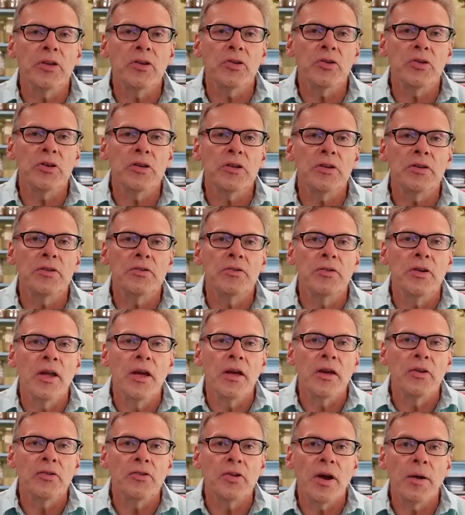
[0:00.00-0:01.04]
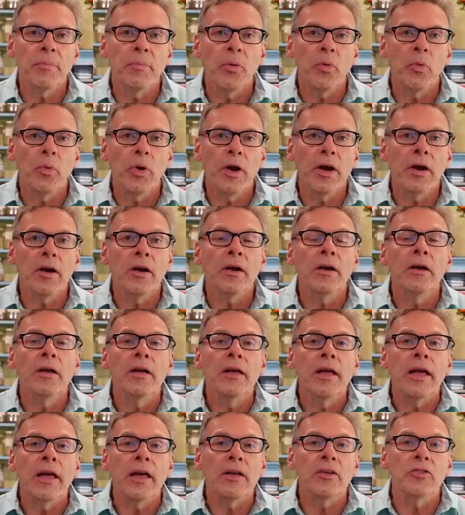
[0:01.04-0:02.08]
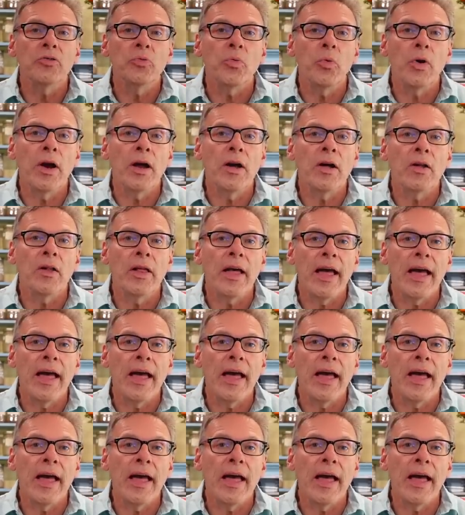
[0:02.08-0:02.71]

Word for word: good Tupperware as well